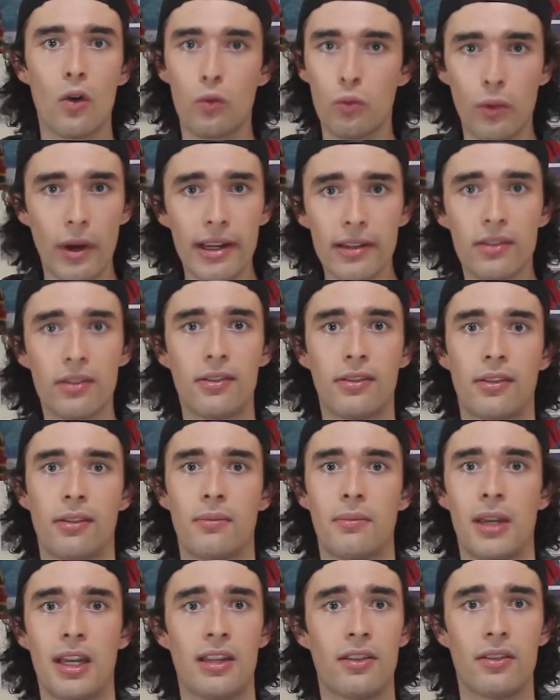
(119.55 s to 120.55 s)

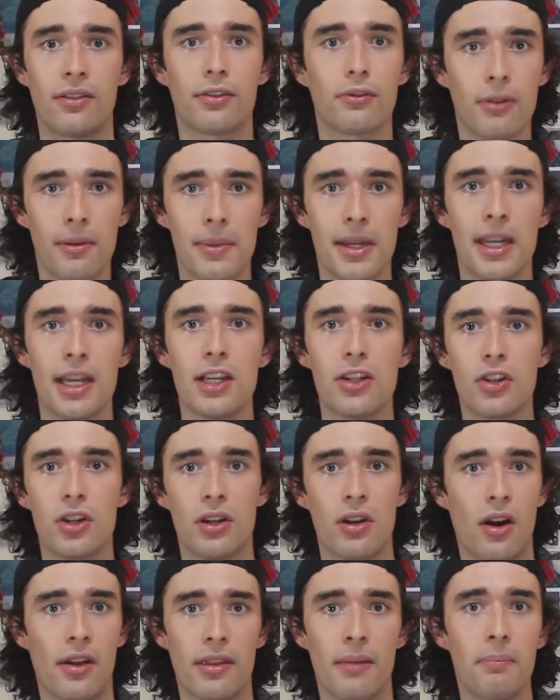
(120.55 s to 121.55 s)
racism and
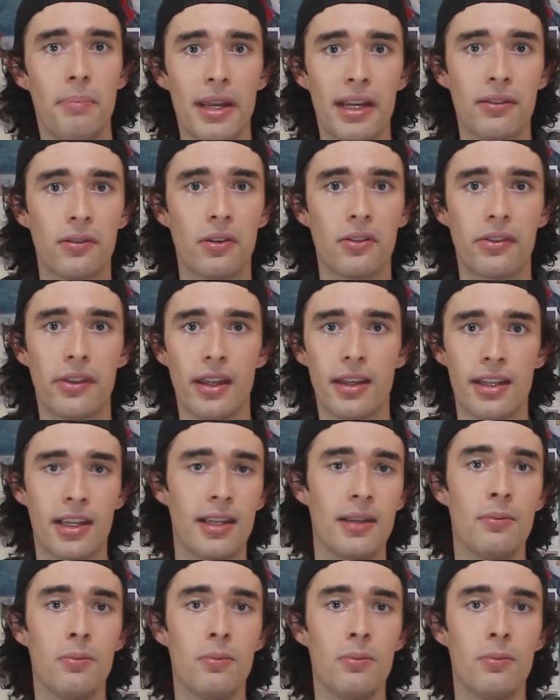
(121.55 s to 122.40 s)
discrimination on the basis that he